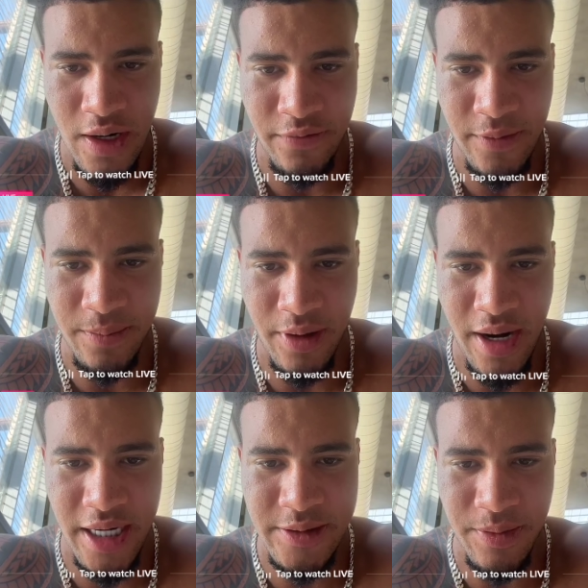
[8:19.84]
Harvey
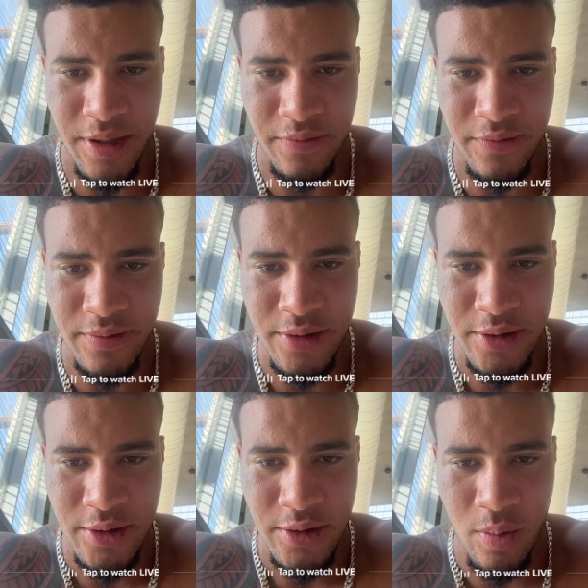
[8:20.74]
Price, bro.
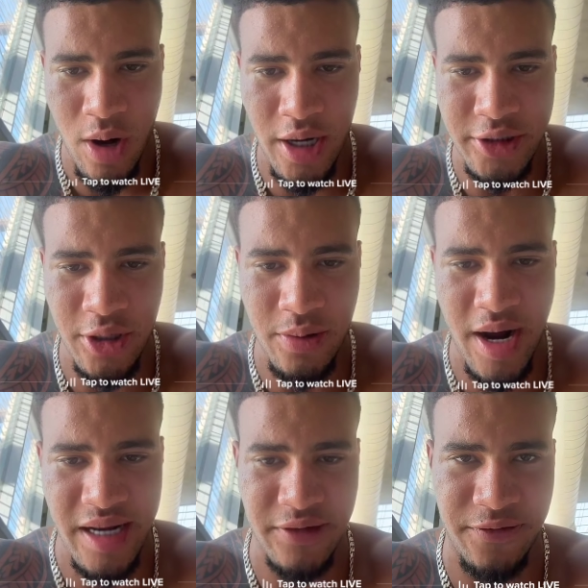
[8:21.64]
Work two
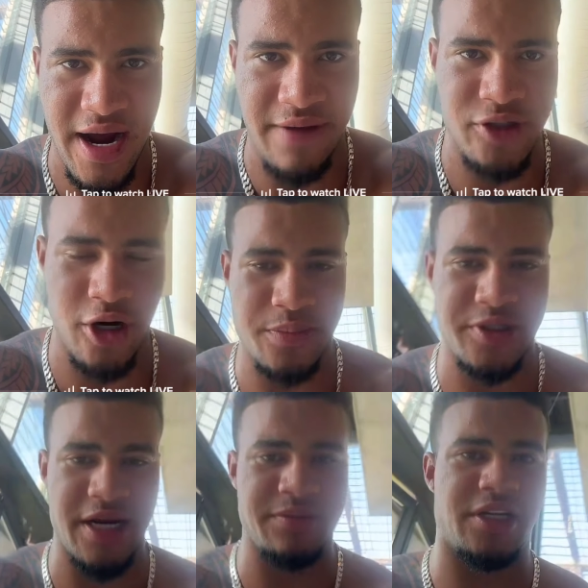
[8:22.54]
nine to five
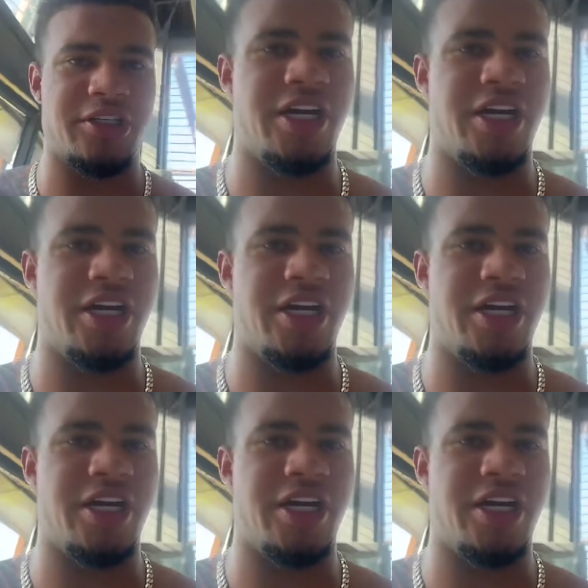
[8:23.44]
jobs seems